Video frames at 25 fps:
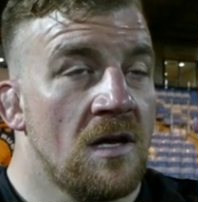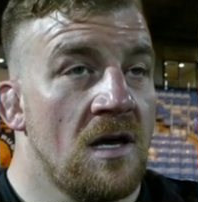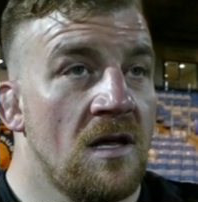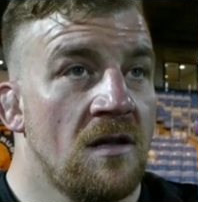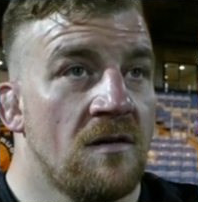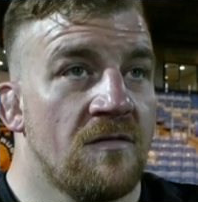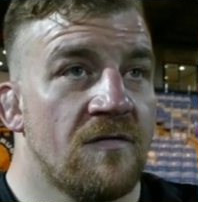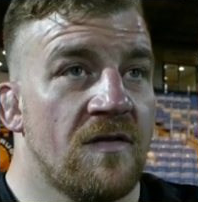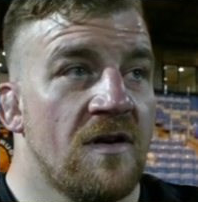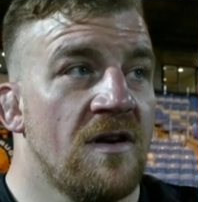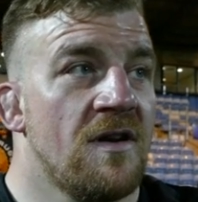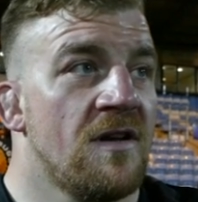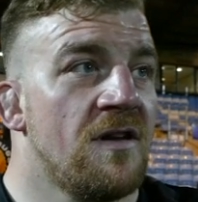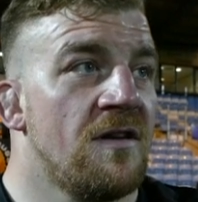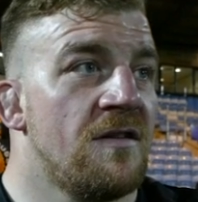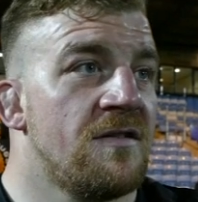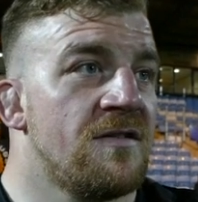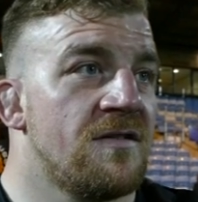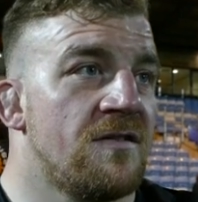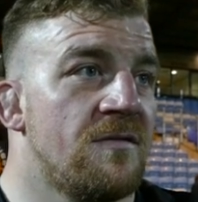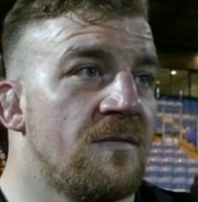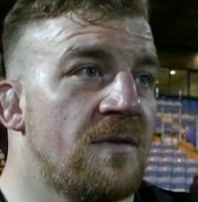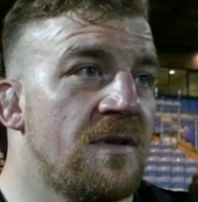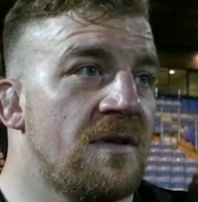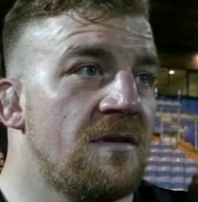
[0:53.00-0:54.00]
Yeah, they're very good.
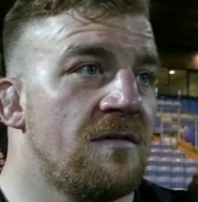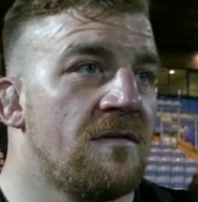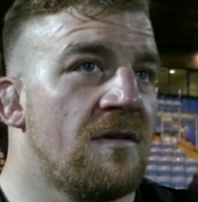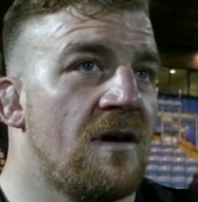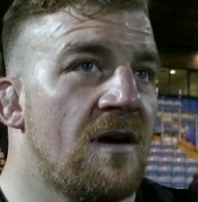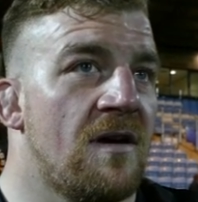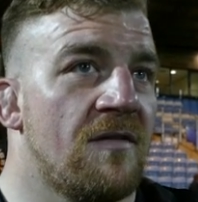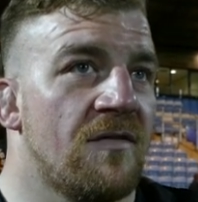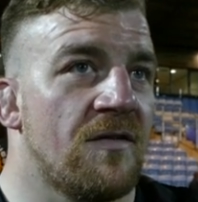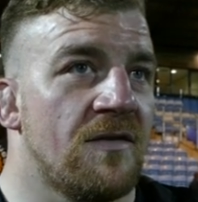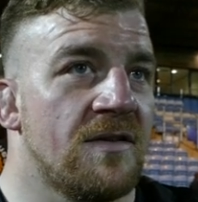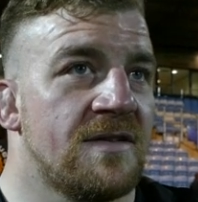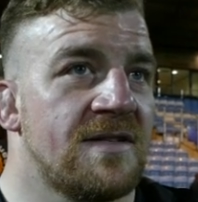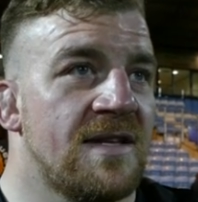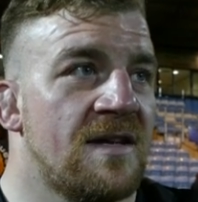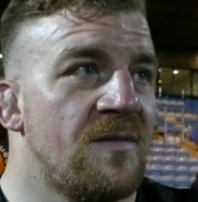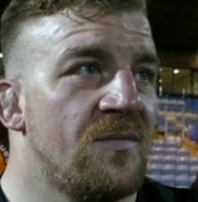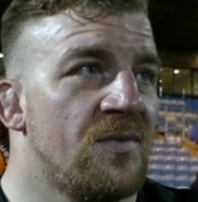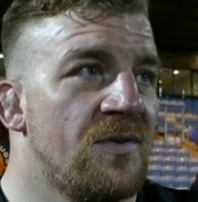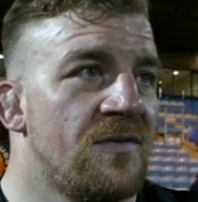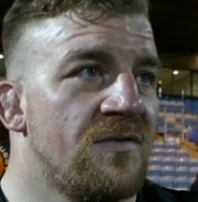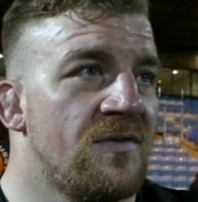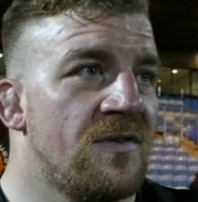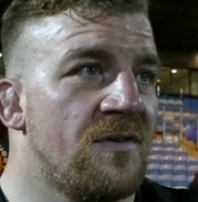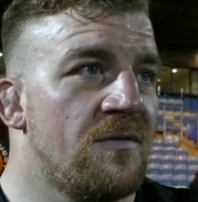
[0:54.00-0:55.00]
You know, I mean, I thought the team
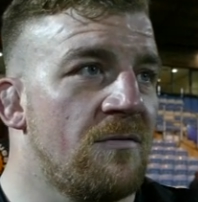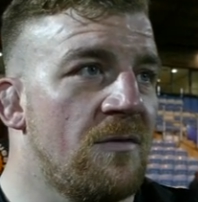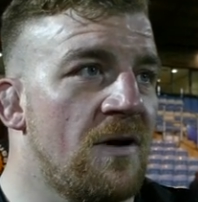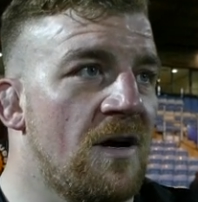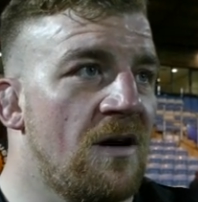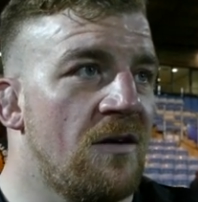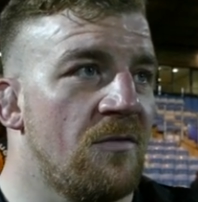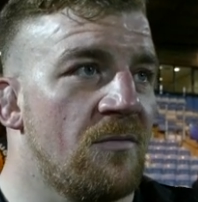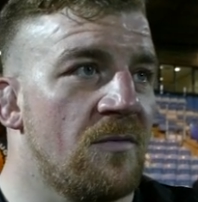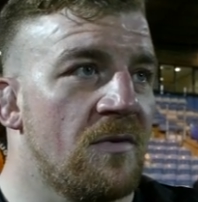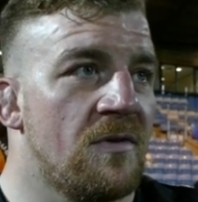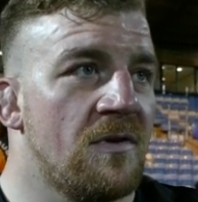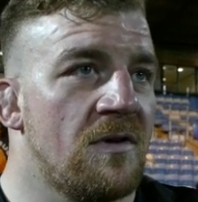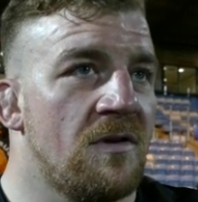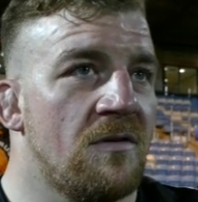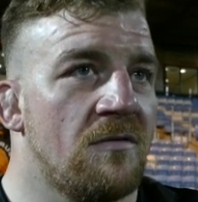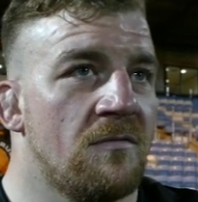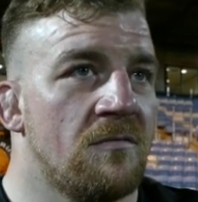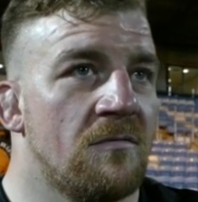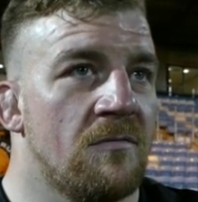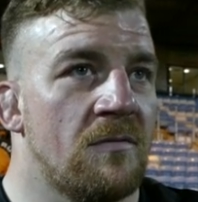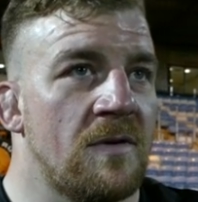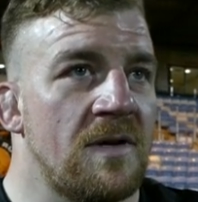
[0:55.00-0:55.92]
played really well, and you know,